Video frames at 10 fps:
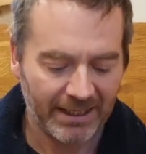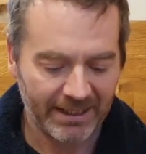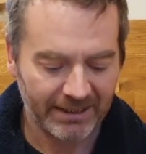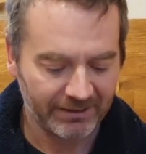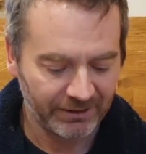
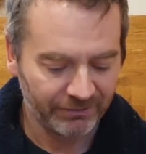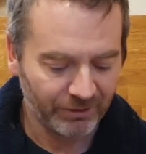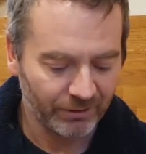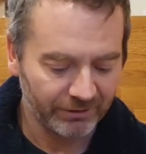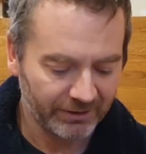and
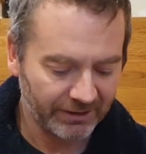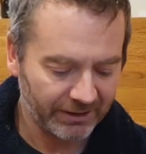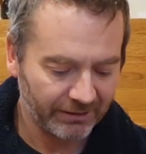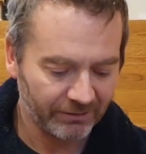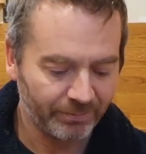you've got
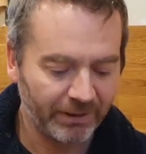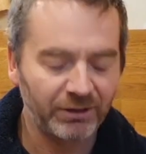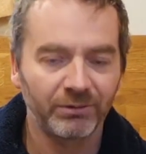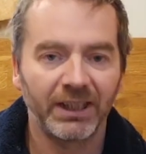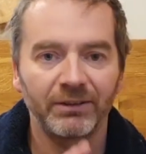the
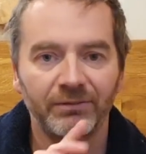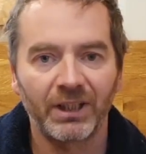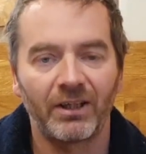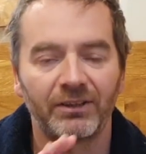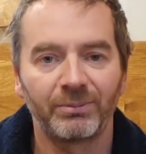special deck
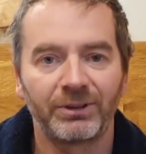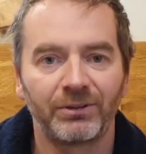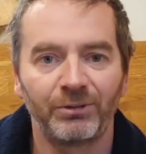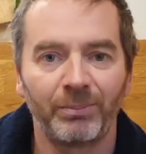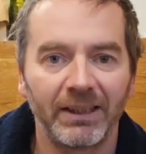of cards,
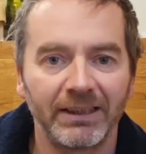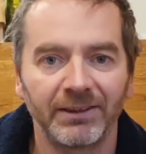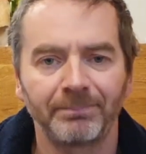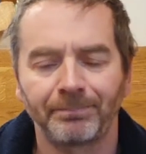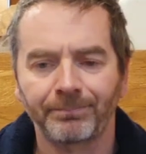which I'll talk about
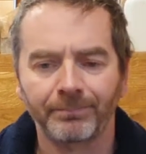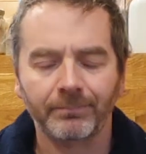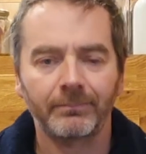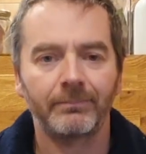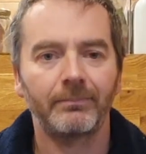later.
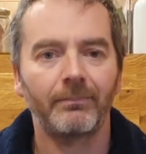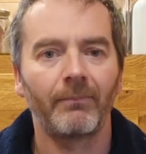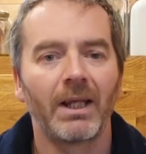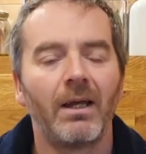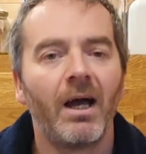
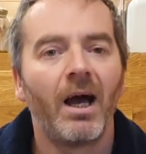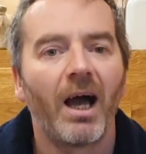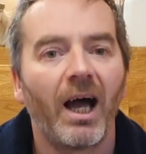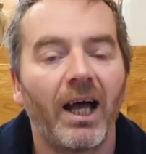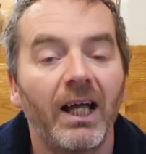
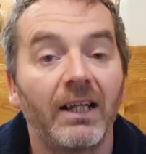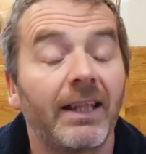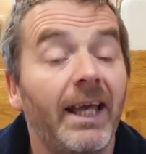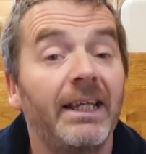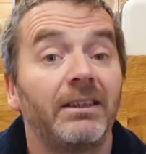
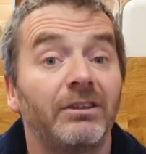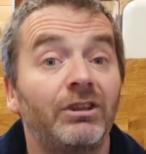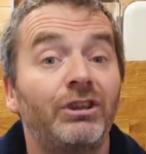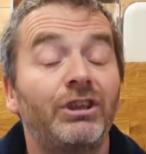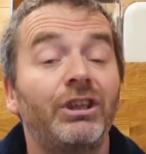
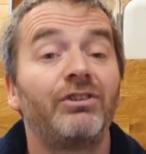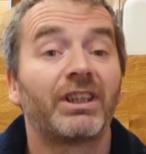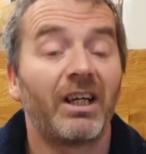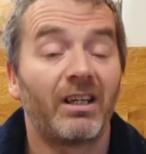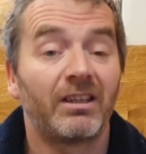They
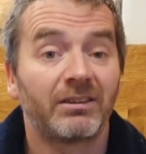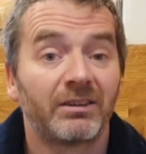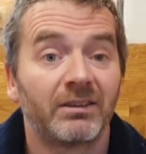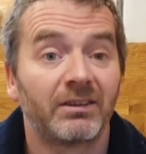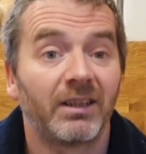choose a
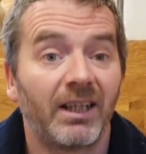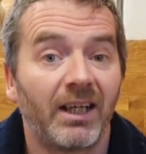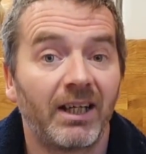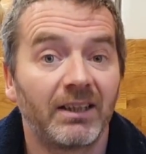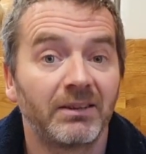card
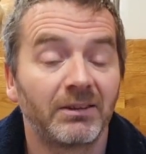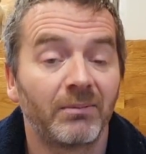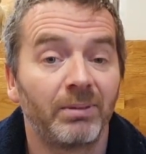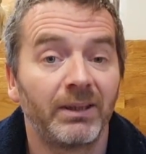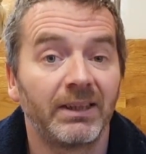
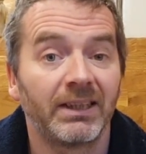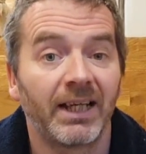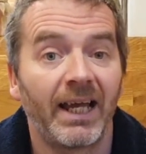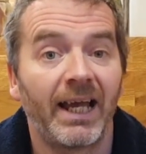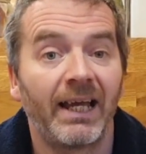
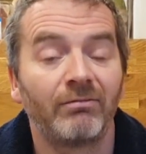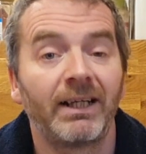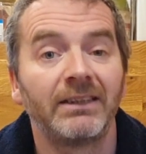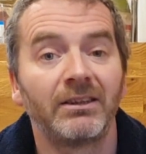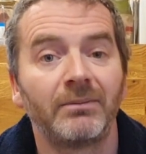completely
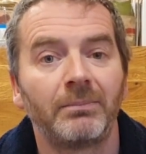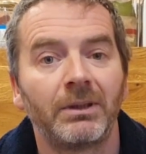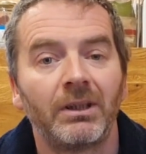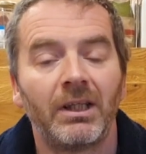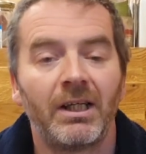at random.